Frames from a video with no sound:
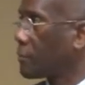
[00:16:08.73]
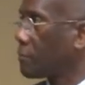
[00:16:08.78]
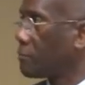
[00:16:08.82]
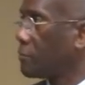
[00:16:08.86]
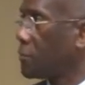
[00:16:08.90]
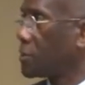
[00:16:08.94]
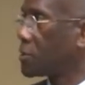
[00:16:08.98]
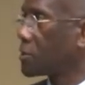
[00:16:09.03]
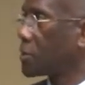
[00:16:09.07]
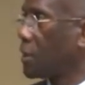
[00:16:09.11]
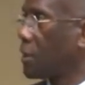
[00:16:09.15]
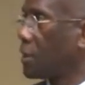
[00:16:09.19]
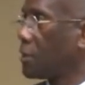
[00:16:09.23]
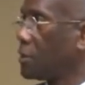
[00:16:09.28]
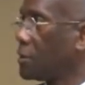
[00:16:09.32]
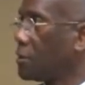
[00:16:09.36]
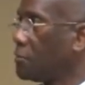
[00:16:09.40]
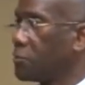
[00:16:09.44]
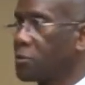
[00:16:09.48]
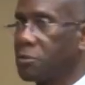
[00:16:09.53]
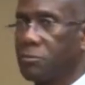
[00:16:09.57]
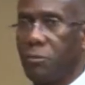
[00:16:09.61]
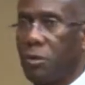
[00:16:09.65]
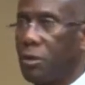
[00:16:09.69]
Ms.
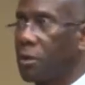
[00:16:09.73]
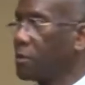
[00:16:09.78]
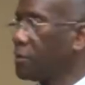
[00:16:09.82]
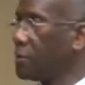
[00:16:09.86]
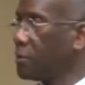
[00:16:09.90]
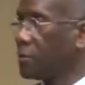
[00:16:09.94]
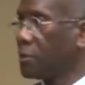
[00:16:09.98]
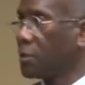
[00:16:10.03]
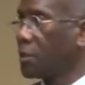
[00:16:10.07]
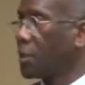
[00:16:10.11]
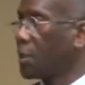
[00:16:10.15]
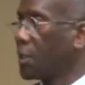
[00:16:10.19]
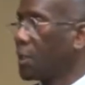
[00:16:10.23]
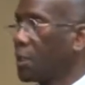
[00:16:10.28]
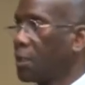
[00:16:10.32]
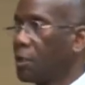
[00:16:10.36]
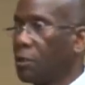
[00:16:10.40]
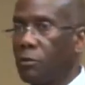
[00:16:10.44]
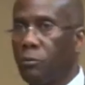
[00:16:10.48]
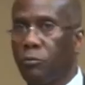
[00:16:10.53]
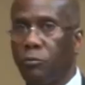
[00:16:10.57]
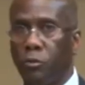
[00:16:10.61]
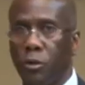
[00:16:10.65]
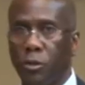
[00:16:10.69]
Conley, Ms. Martin,
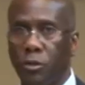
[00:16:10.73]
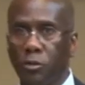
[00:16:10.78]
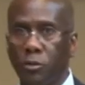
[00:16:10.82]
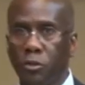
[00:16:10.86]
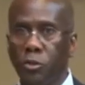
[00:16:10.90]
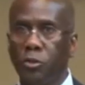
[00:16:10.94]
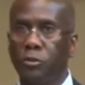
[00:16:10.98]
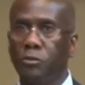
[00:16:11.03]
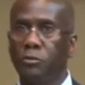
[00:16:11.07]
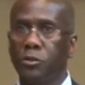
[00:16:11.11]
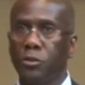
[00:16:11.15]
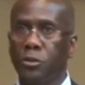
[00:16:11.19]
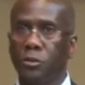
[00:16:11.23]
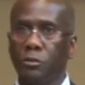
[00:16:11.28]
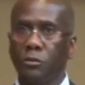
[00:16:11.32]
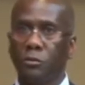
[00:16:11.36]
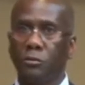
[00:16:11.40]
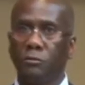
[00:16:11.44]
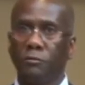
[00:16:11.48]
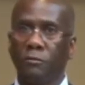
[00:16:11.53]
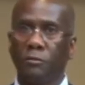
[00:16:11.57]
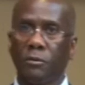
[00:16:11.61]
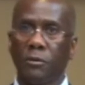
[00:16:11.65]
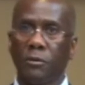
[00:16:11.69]
what you do